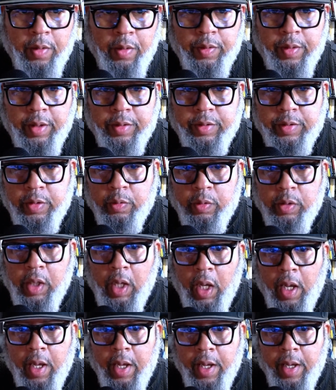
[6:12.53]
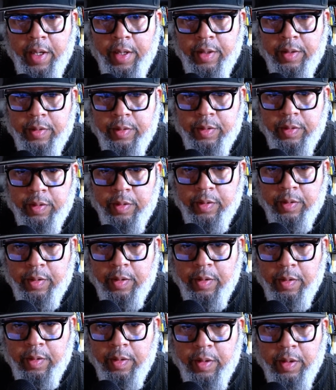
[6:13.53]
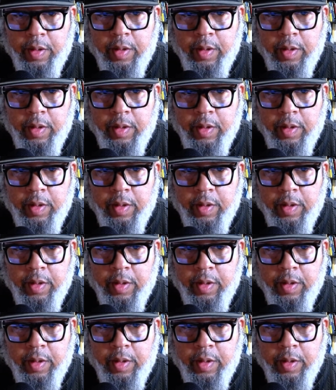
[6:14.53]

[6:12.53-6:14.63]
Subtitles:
this new guy. So, okay.